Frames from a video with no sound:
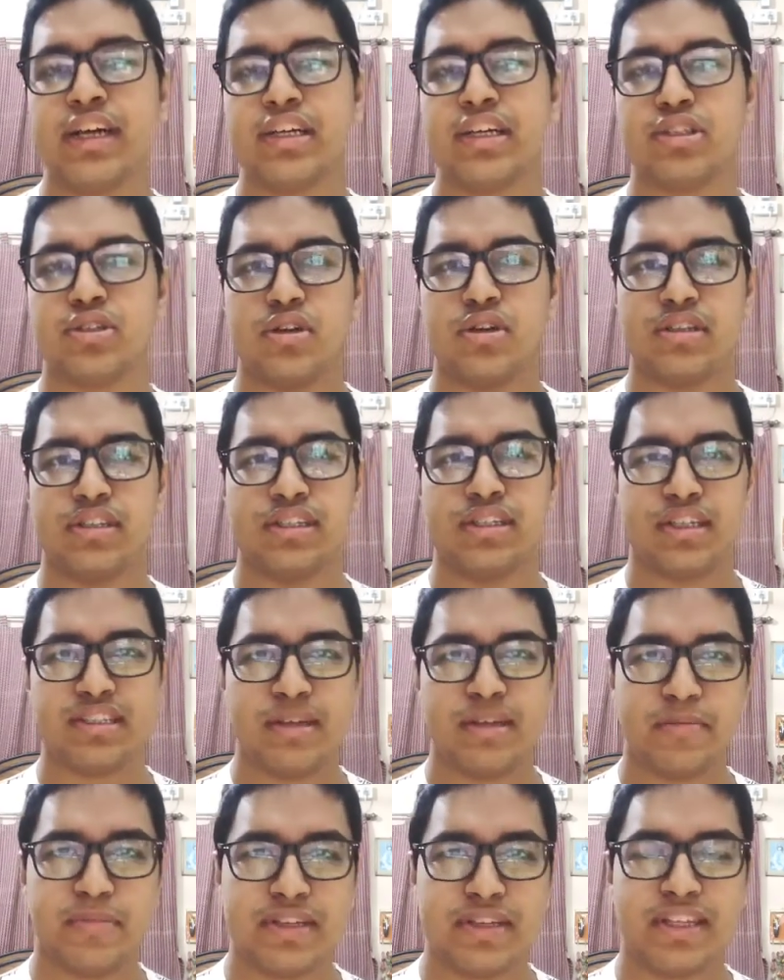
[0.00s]
So these are
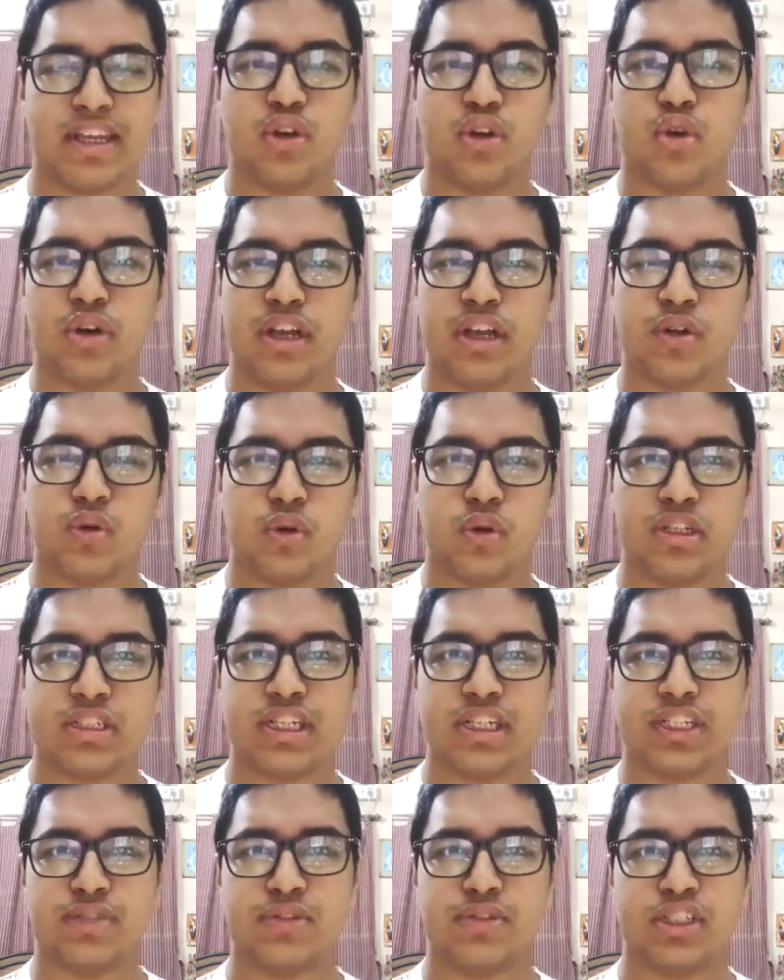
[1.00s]
some basic coding
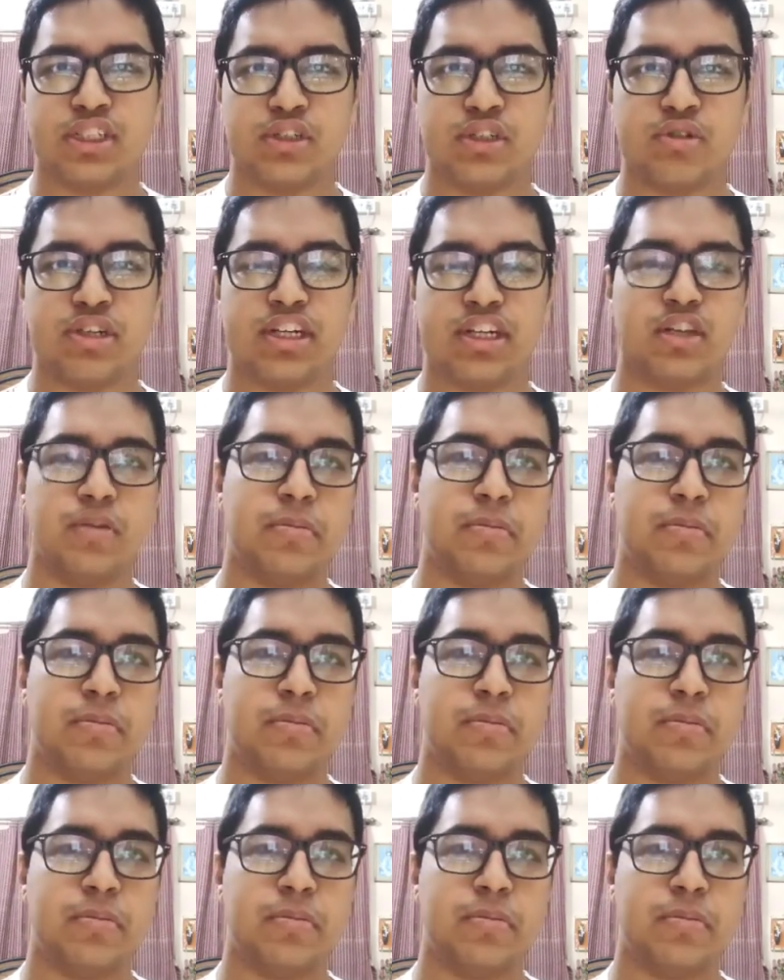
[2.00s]
questions which you need